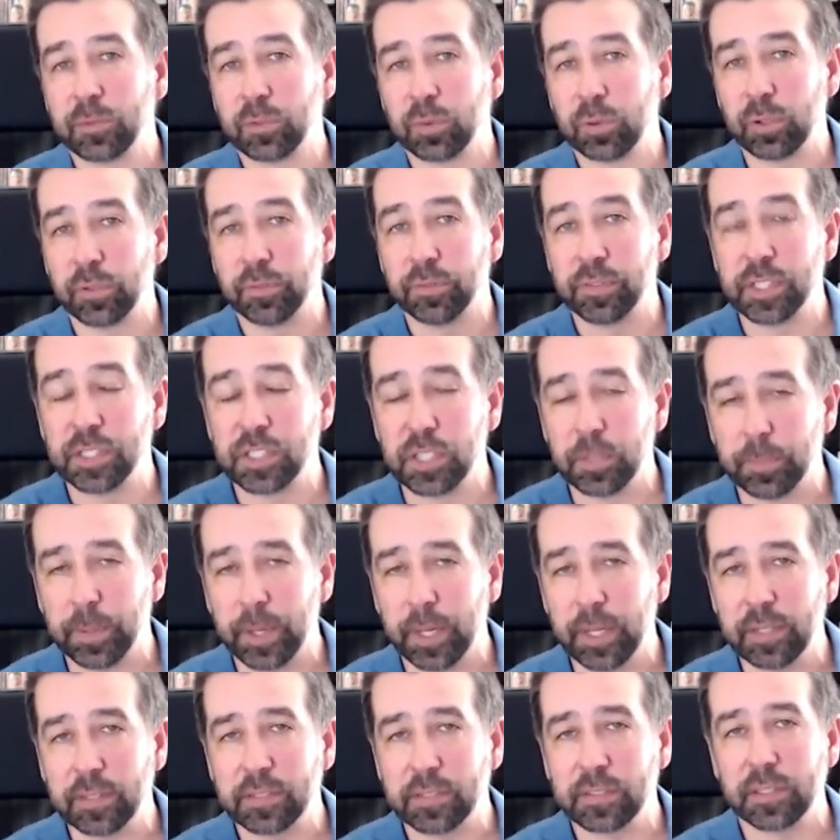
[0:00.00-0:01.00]
sort of
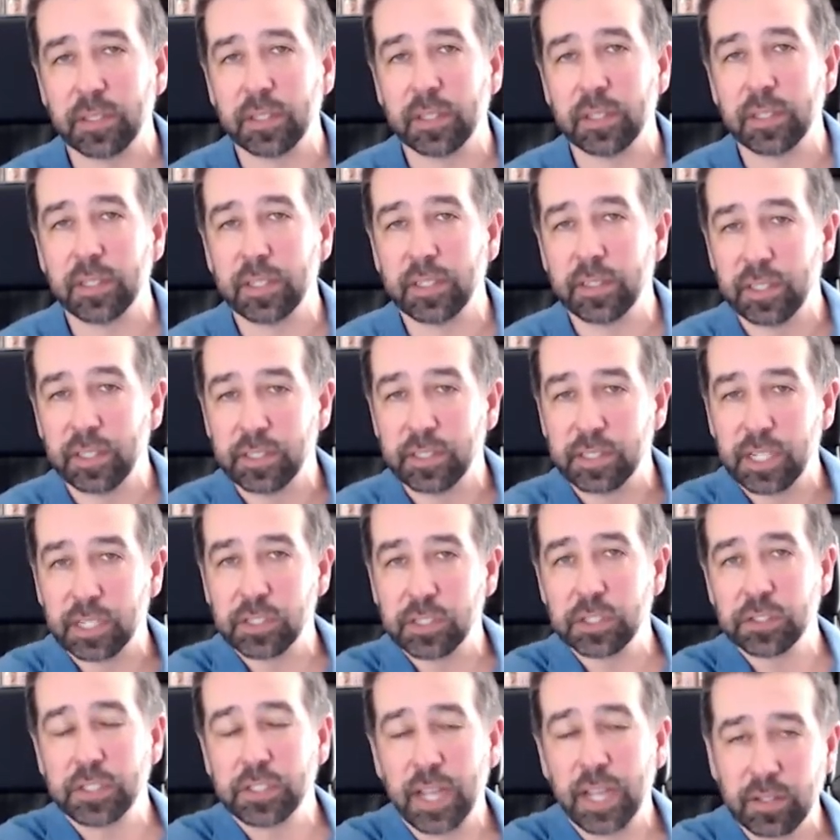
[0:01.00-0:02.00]
dissipates and then
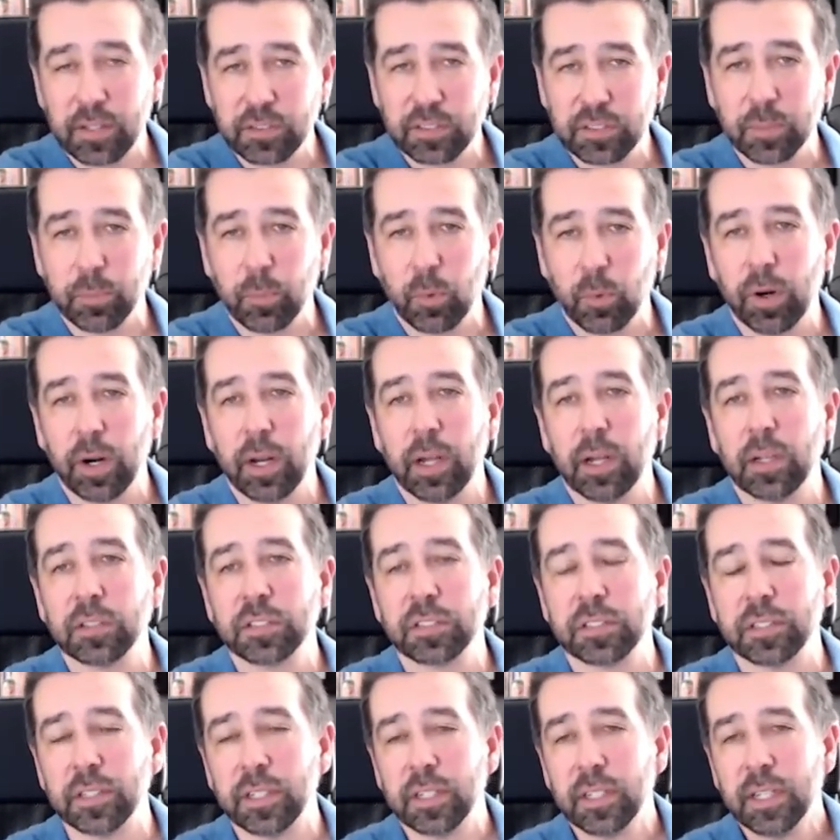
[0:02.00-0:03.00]
touches down somewhere
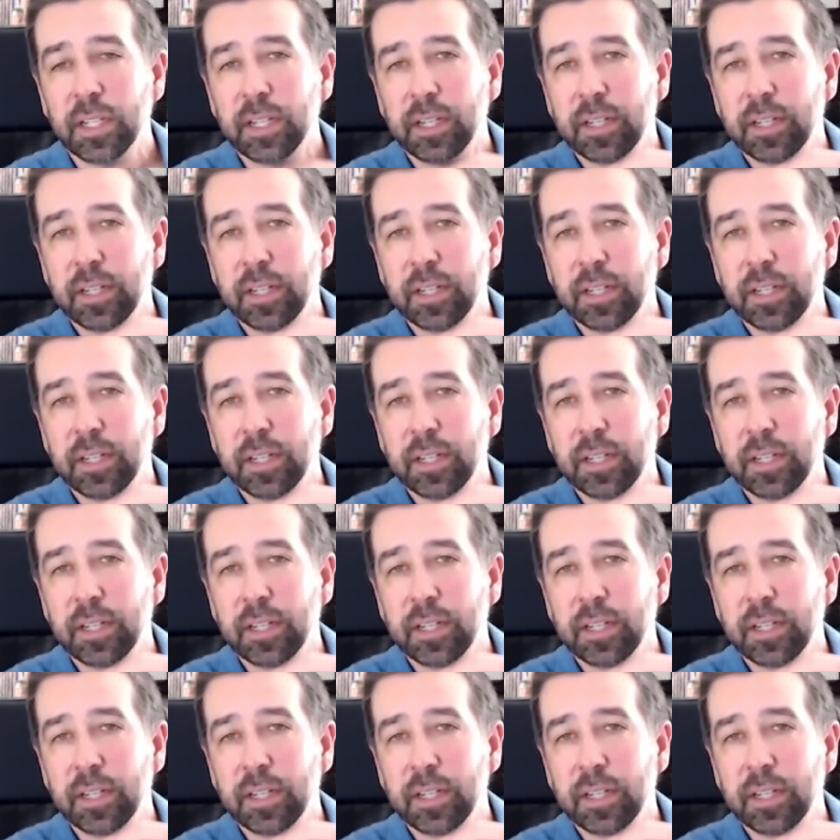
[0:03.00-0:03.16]
else. And